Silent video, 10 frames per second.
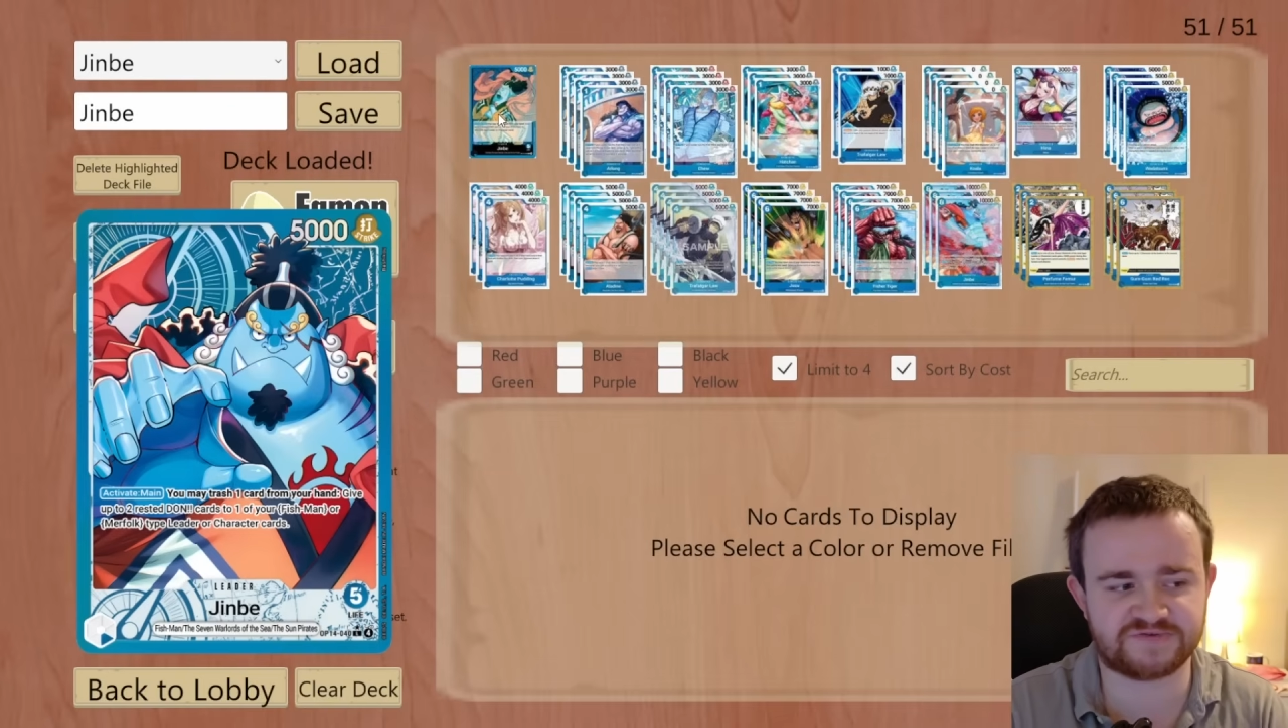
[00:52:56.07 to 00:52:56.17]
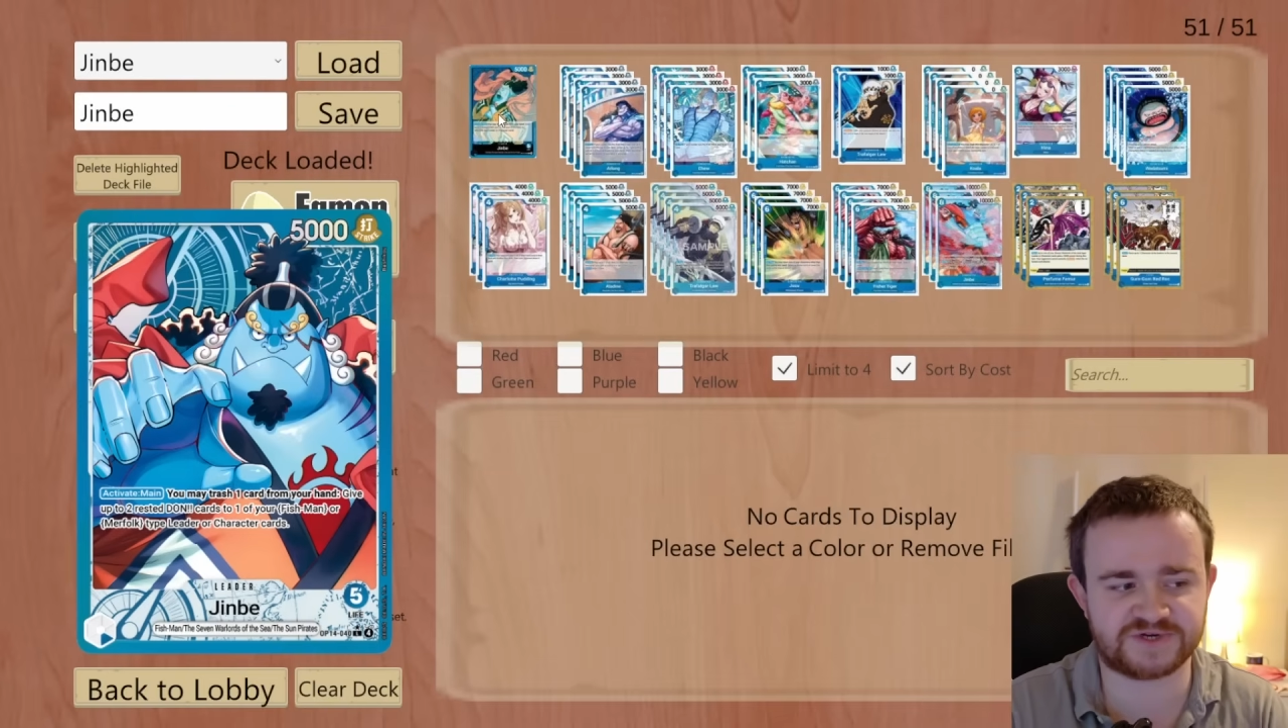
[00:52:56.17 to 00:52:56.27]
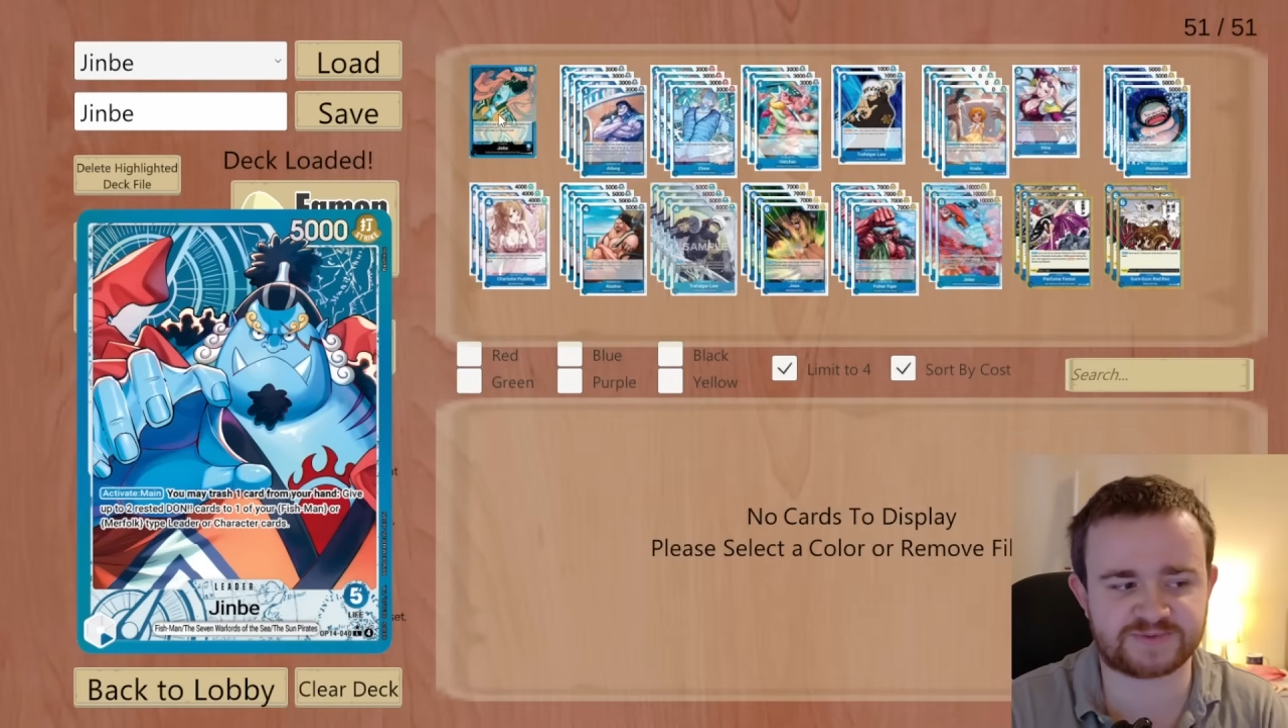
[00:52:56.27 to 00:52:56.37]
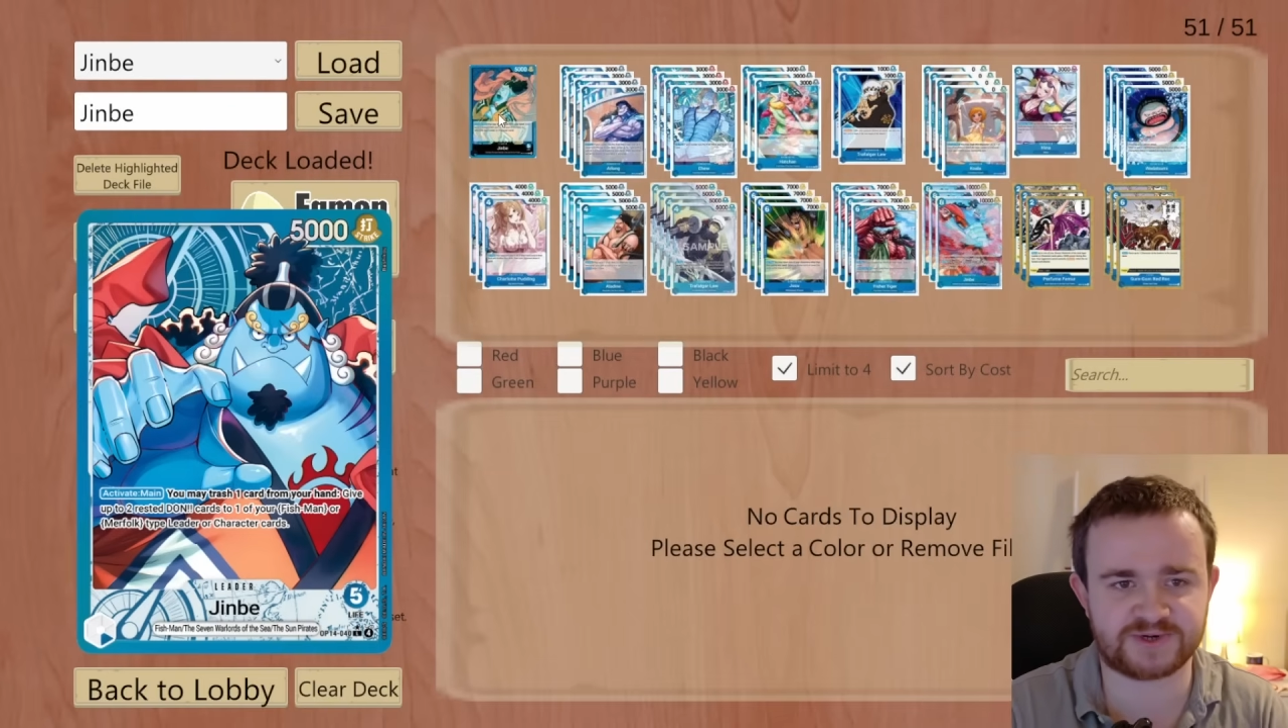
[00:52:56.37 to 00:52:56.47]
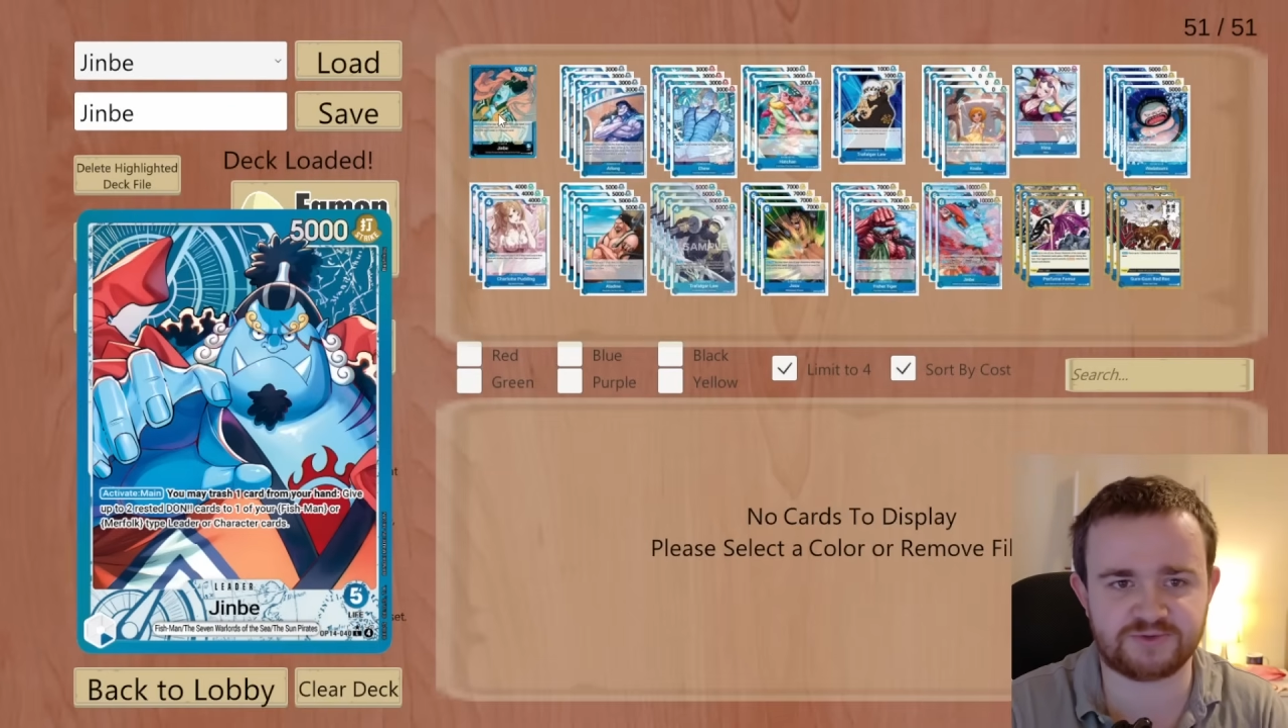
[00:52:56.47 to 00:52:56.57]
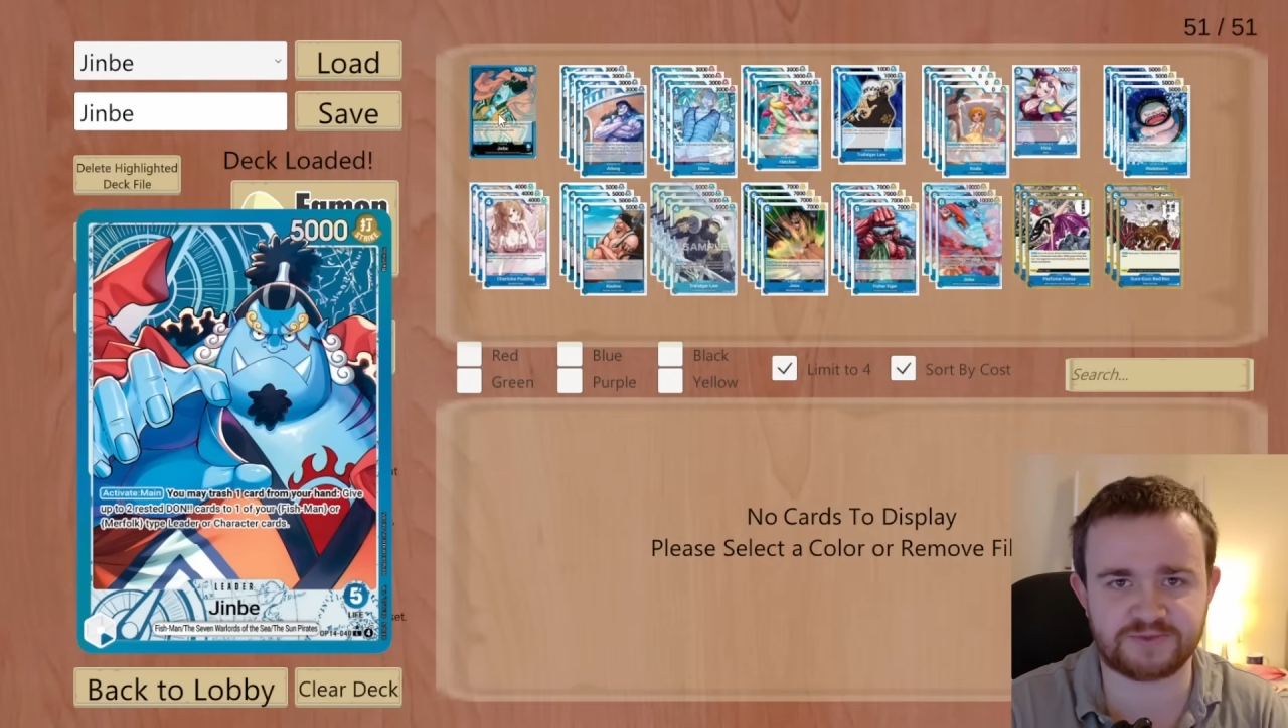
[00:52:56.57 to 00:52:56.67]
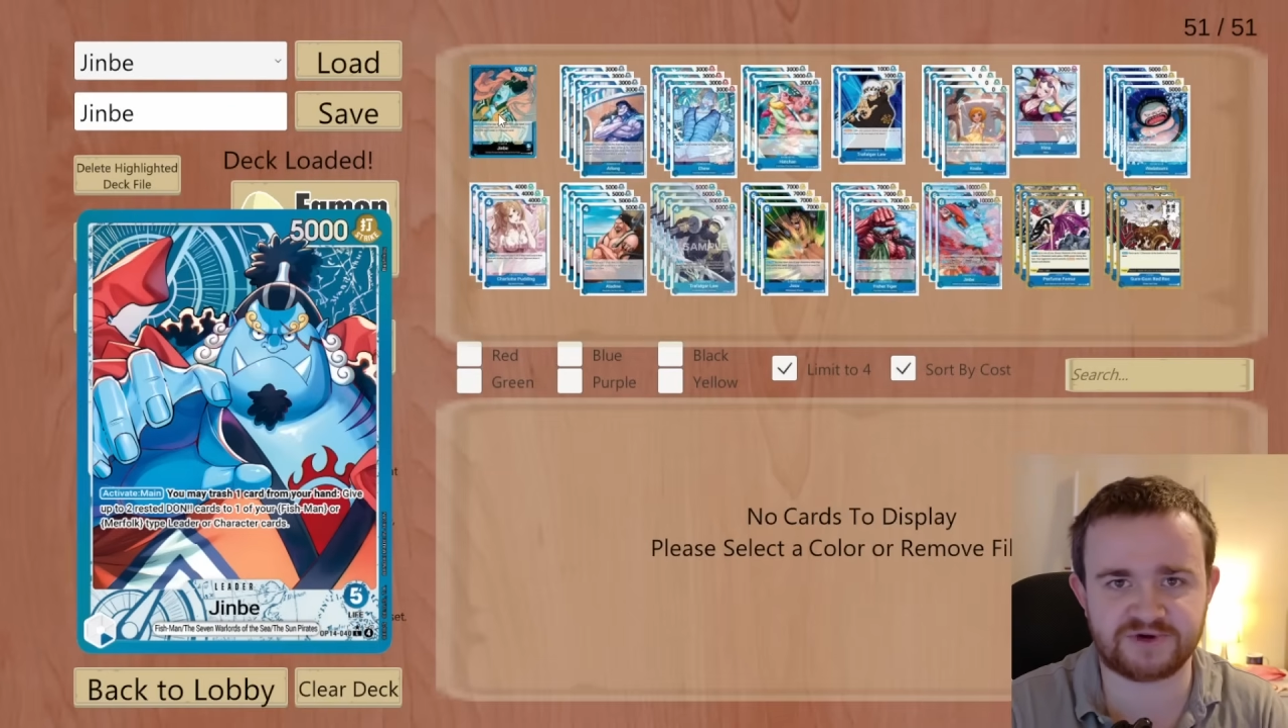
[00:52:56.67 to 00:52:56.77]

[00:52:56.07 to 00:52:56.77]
to Fishman or